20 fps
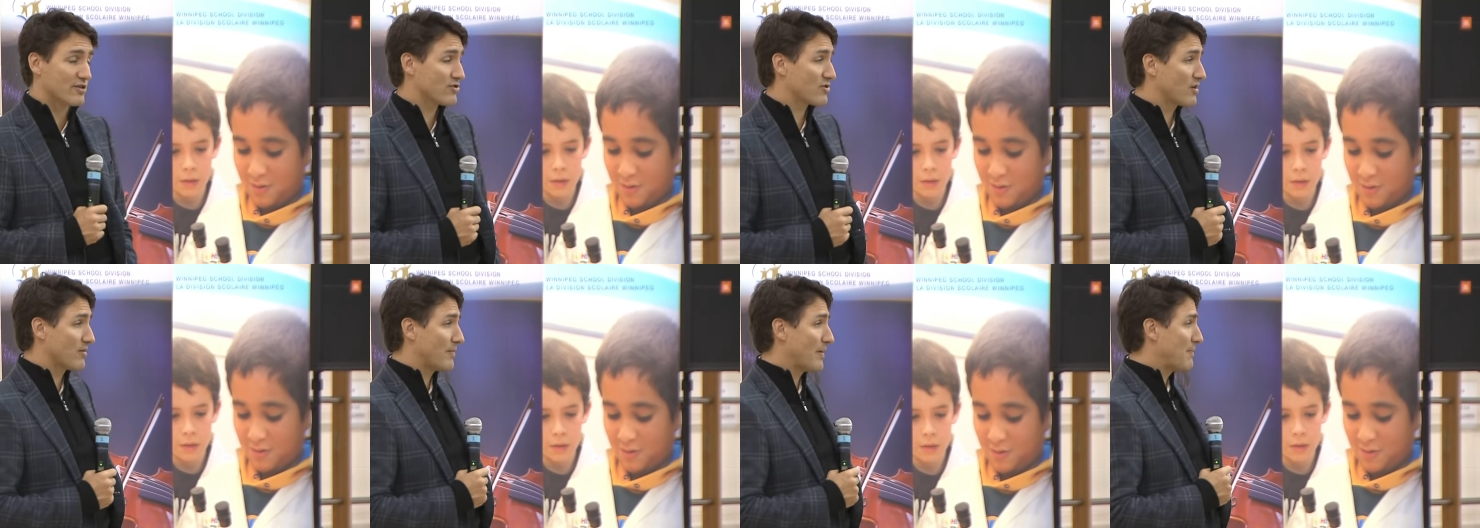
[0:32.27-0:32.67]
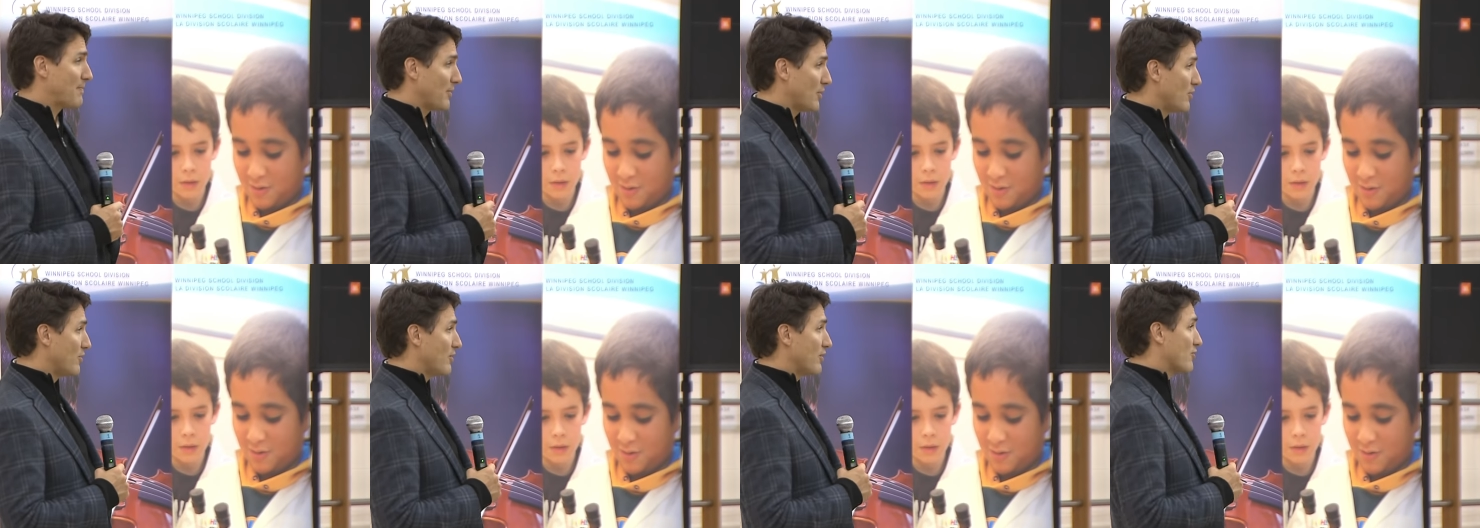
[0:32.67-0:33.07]
Speaker 1: there's going to be
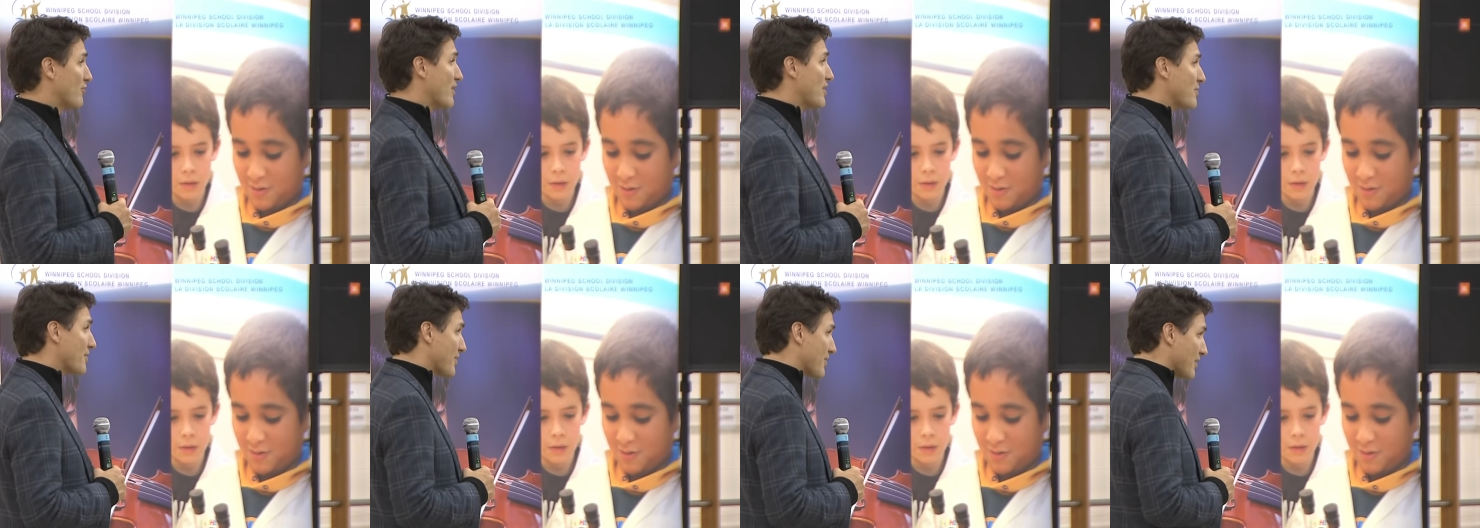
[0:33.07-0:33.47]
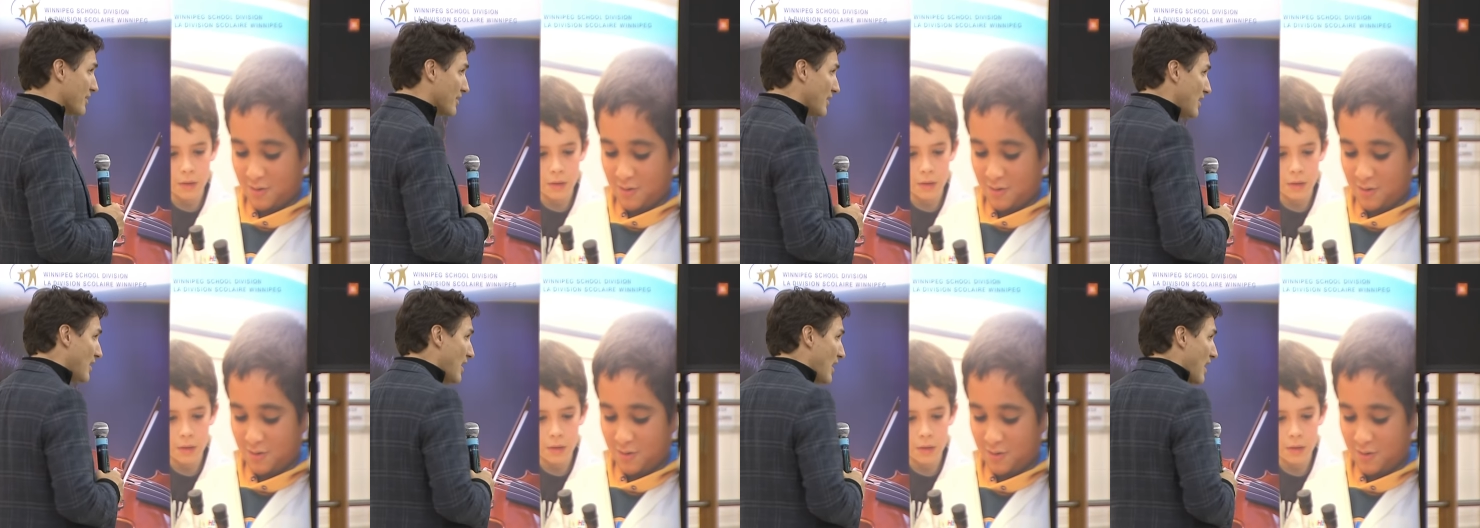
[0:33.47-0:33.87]
people who agree with it
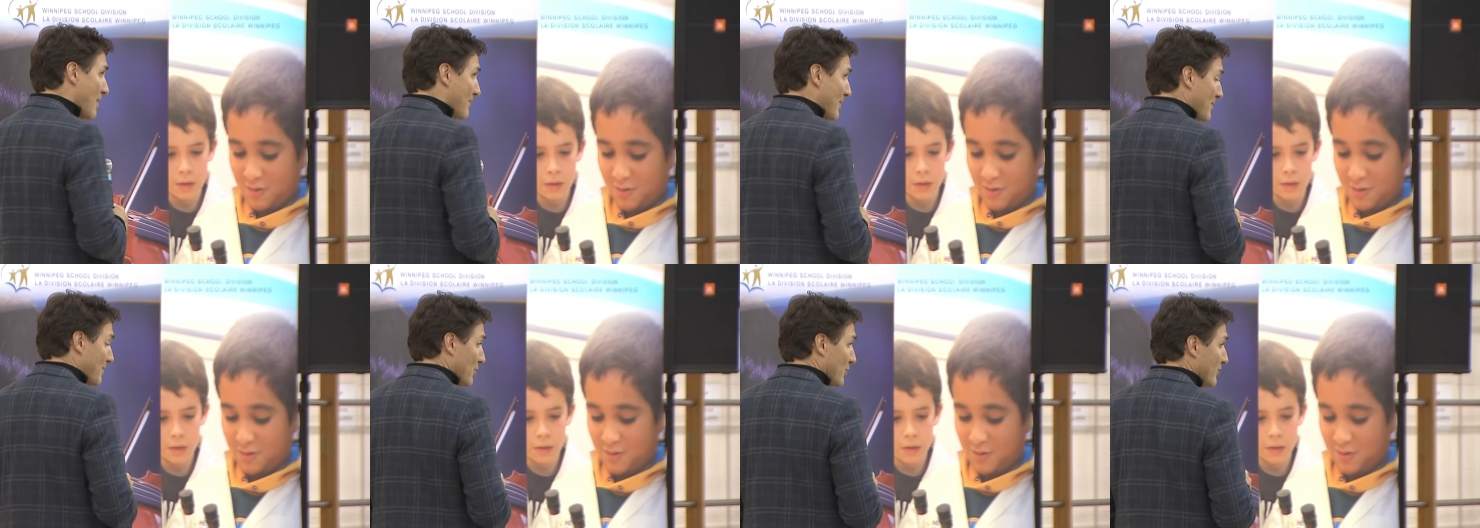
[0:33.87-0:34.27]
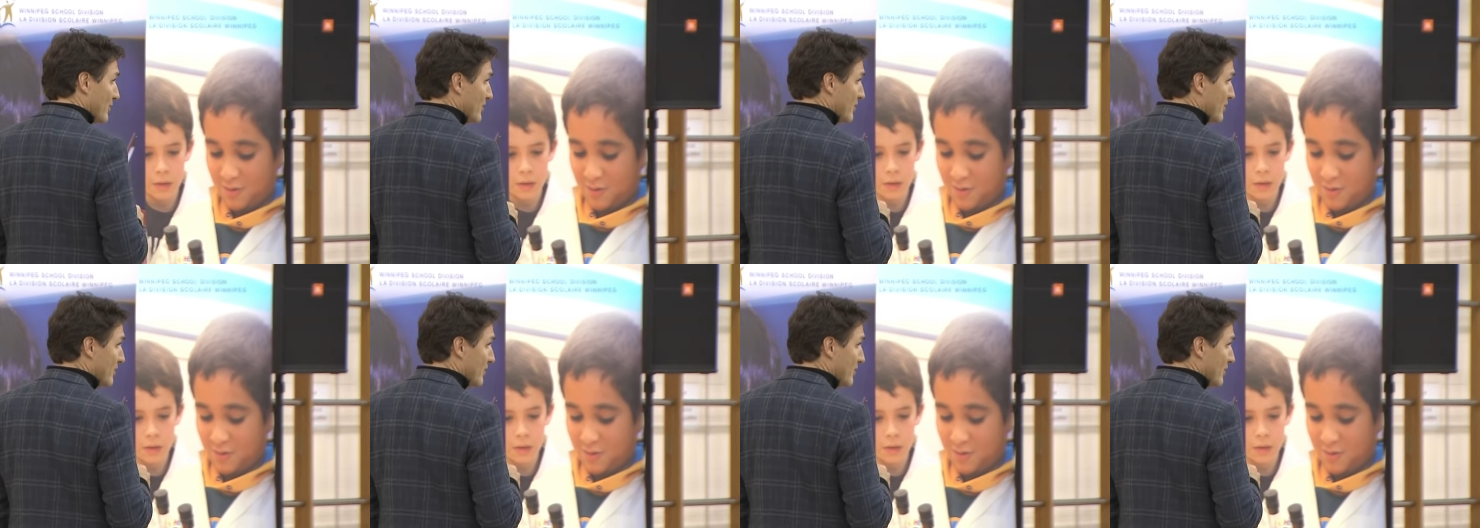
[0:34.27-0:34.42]
and people who